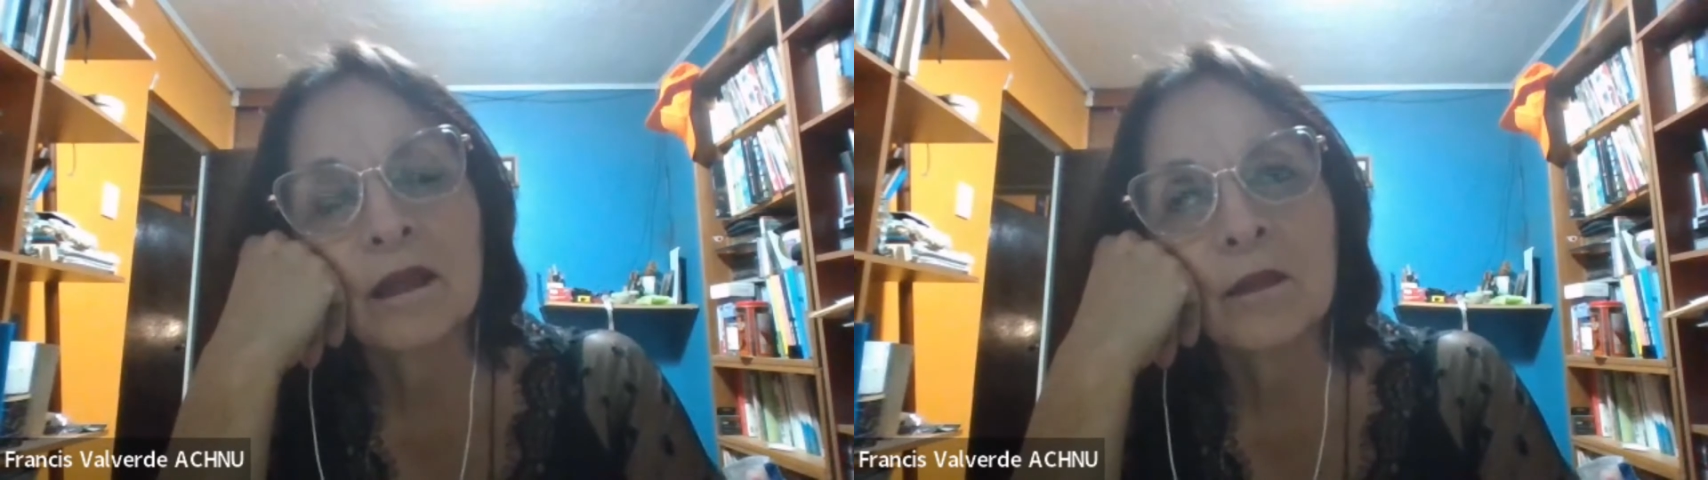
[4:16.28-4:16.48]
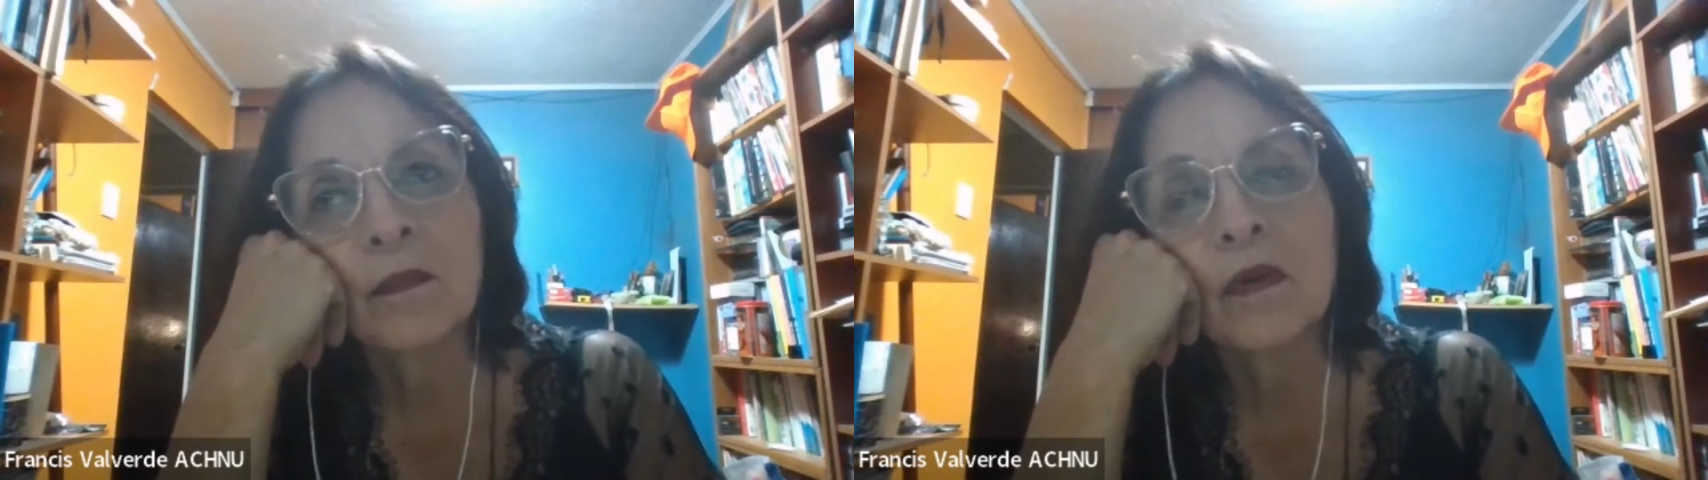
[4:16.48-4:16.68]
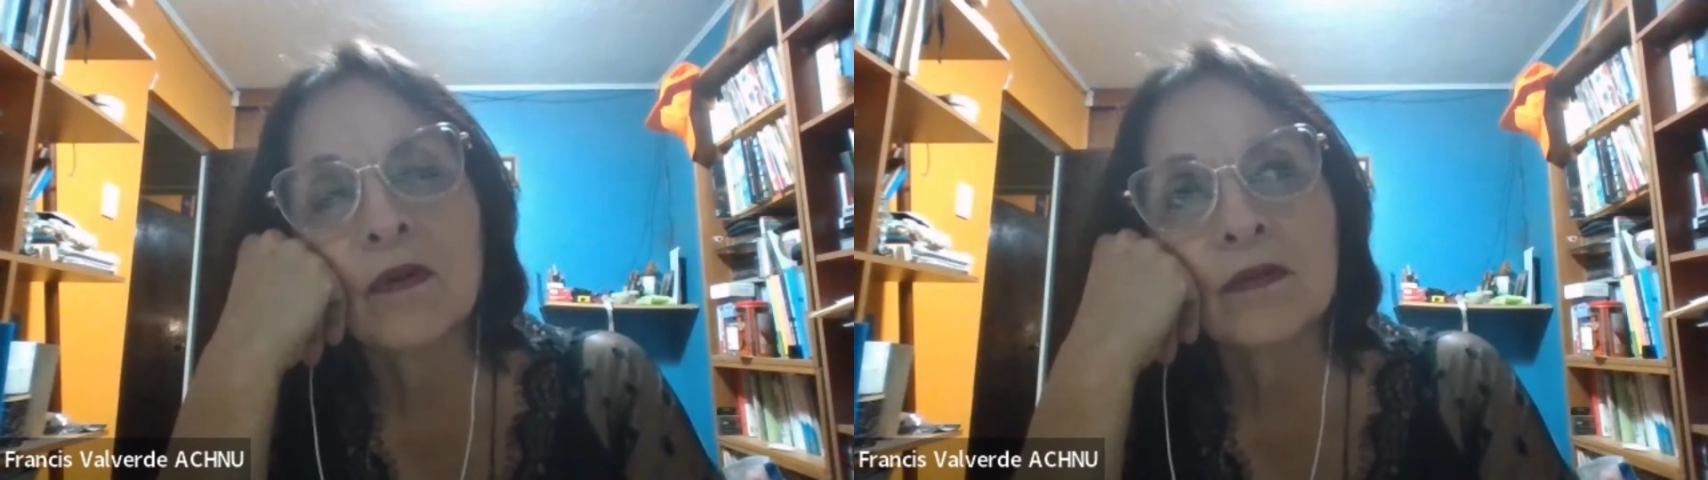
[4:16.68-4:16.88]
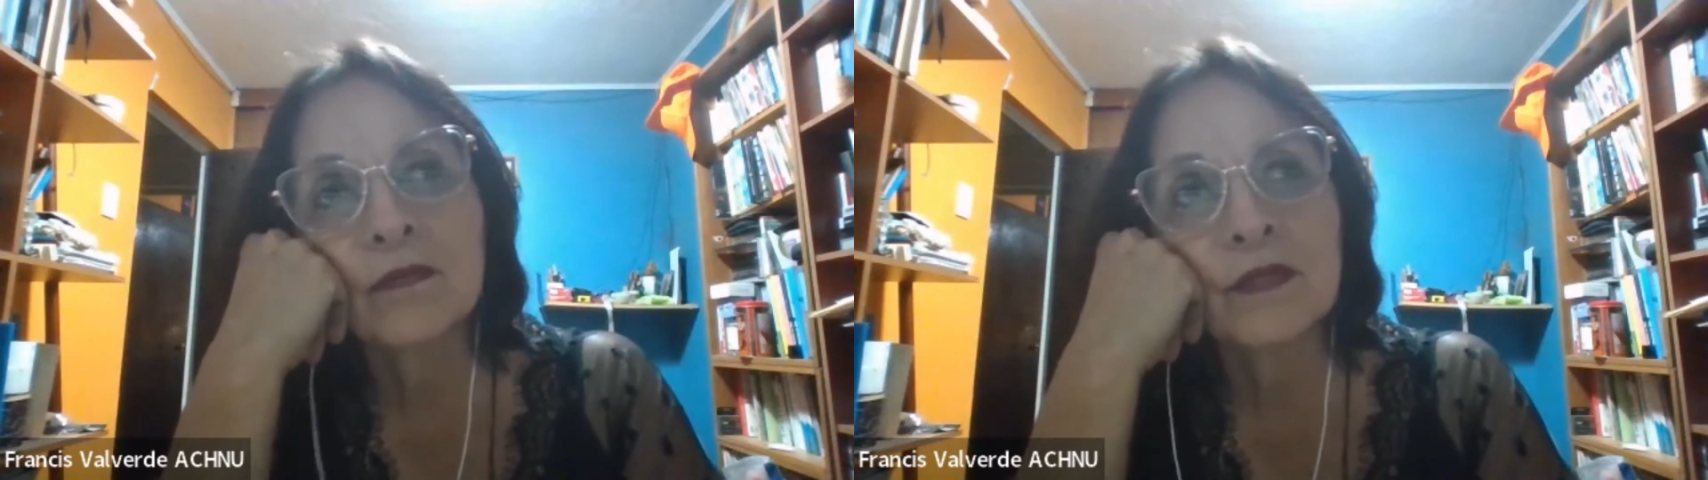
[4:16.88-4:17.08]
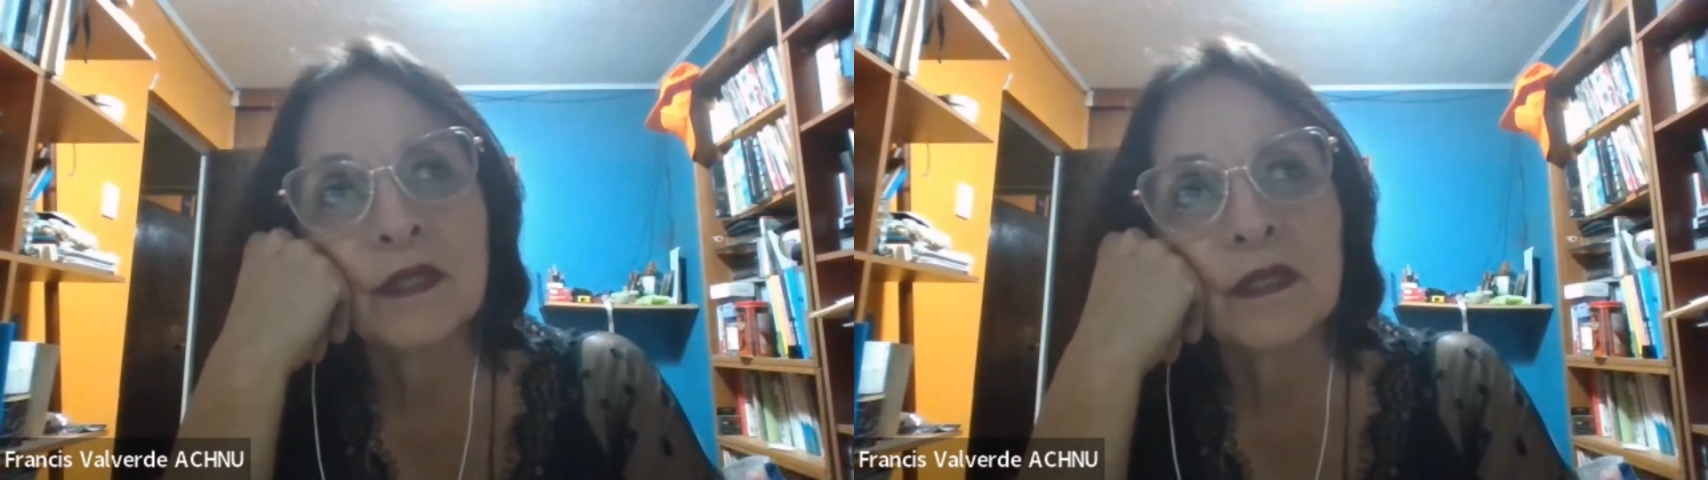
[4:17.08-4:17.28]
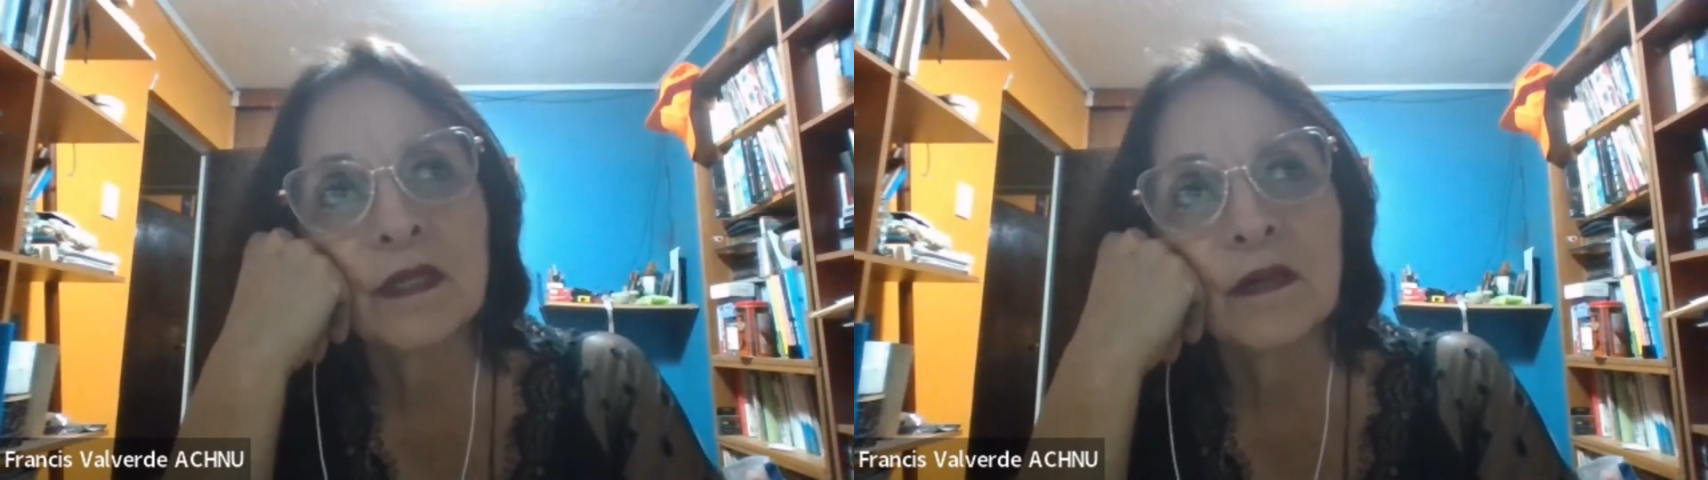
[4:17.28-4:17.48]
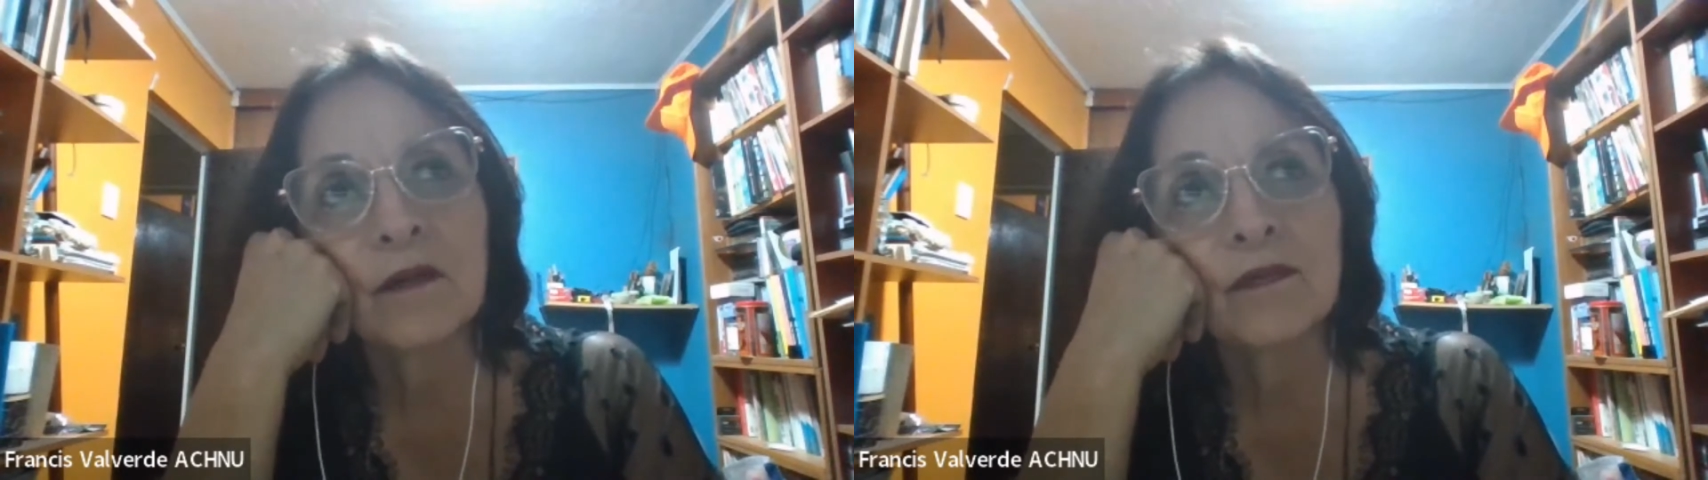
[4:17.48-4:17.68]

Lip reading: most of the